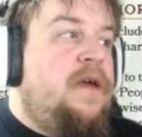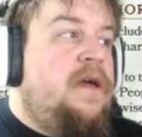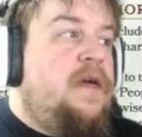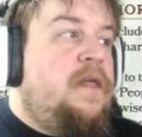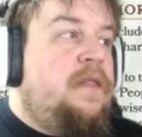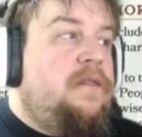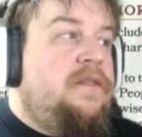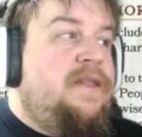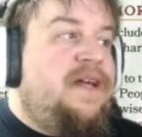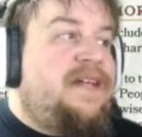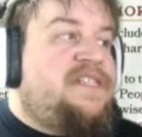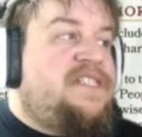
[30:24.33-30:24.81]

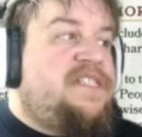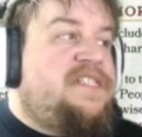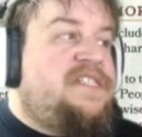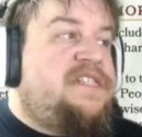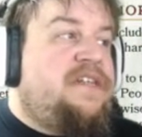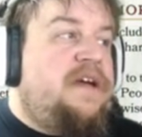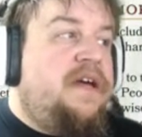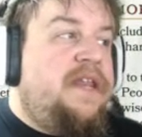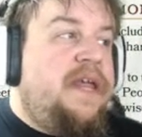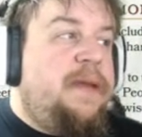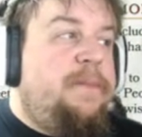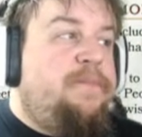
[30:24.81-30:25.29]
let's
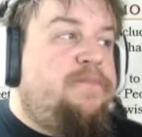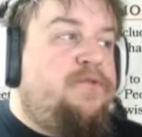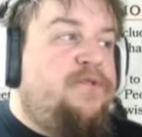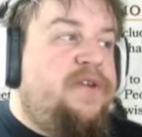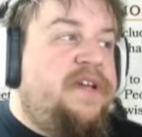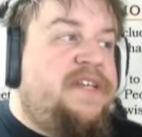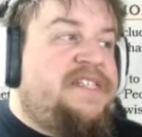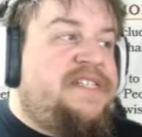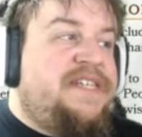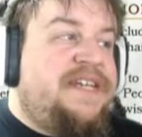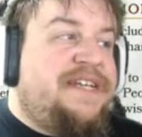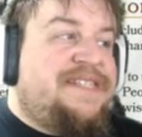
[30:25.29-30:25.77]
study
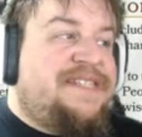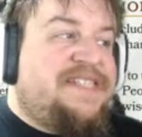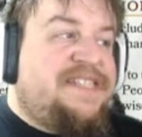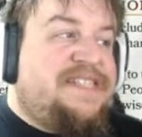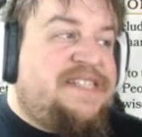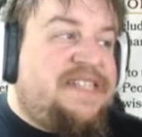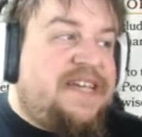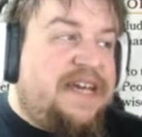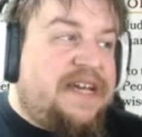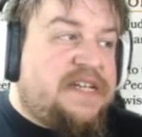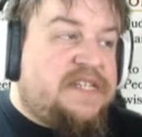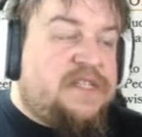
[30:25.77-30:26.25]
Precinct
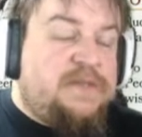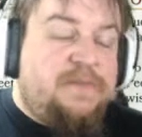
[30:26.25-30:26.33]
six,